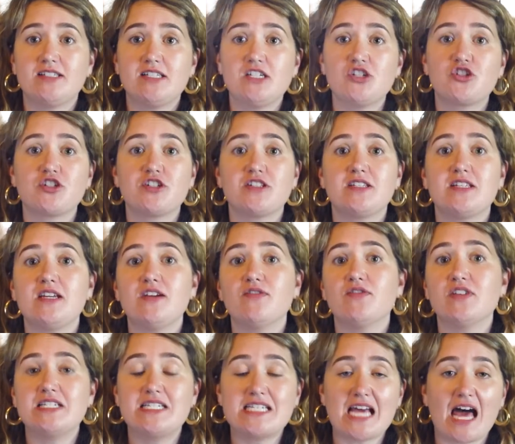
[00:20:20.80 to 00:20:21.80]
seizures and
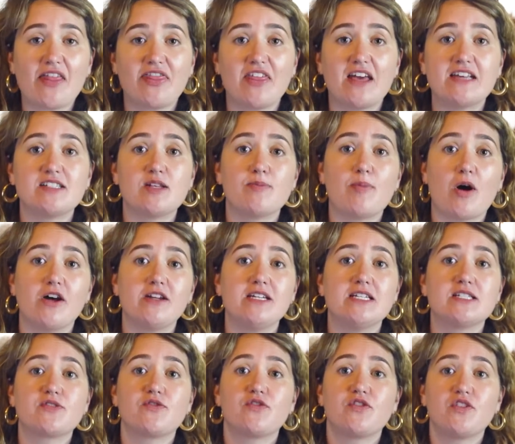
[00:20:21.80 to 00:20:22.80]
even death as the body
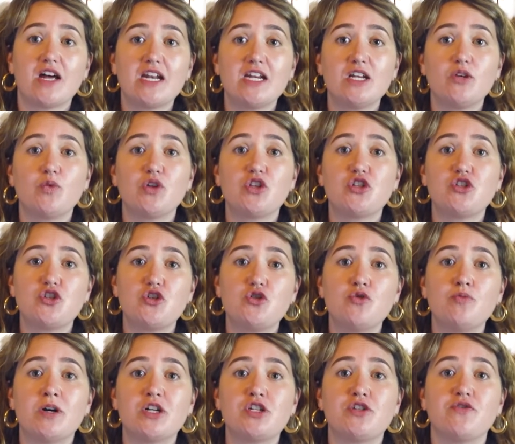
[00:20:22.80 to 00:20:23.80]
is flooded with
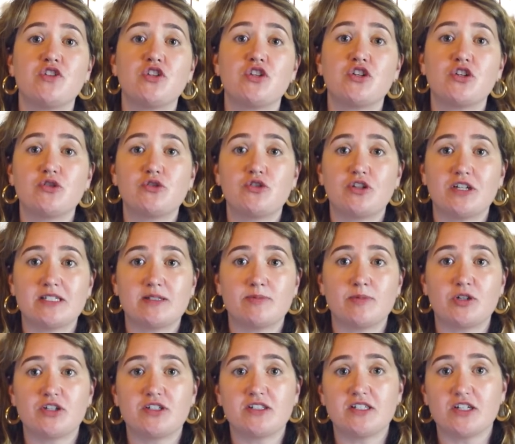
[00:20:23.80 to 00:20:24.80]
too much of the
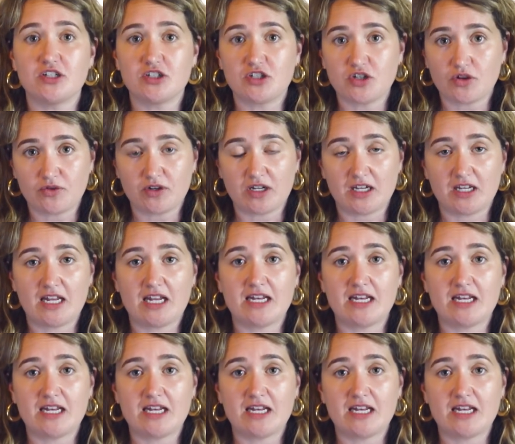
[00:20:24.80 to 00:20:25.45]
neurotransmitter serotonin,